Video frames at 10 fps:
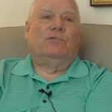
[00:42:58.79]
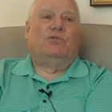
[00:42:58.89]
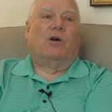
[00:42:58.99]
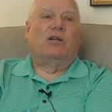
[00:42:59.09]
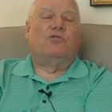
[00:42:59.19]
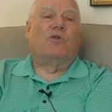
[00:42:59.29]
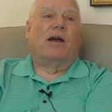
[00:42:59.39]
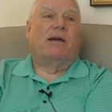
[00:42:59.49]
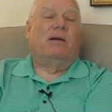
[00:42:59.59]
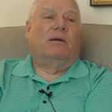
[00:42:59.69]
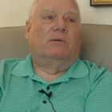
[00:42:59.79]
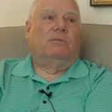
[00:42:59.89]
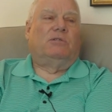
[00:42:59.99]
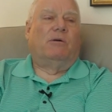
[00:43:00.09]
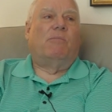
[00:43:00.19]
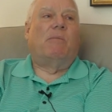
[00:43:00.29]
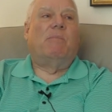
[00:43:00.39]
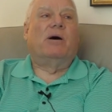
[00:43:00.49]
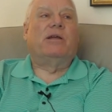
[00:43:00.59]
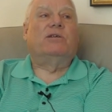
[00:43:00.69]
tried to drag some of my
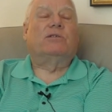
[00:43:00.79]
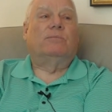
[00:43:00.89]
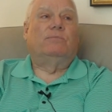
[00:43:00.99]
buddies